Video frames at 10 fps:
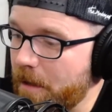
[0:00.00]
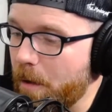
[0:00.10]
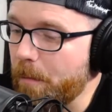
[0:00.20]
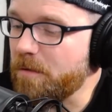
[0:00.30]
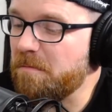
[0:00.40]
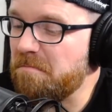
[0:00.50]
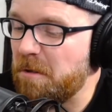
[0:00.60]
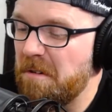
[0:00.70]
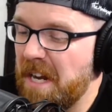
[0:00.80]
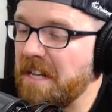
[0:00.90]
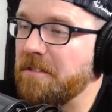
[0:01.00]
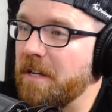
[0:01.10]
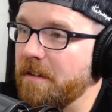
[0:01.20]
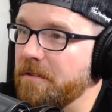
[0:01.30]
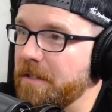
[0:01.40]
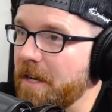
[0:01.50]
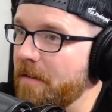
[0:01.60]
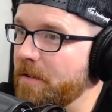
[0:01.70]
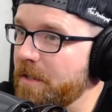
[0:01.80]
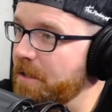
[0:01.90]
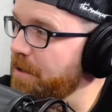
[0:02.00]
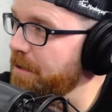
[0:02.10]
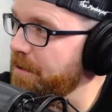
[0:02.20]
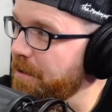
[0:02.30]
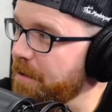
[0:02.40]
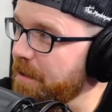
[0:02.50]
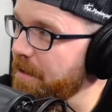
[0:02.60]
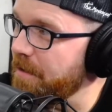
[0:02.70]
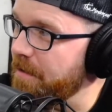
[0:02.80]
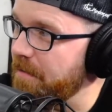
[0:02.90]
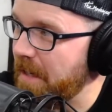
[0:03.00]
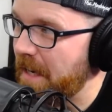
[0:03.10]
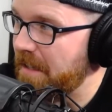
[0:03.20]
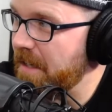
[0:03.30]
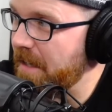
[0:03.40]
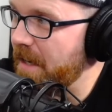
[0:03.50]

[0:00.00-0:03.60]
almost create challenging conversations just because I got a kick out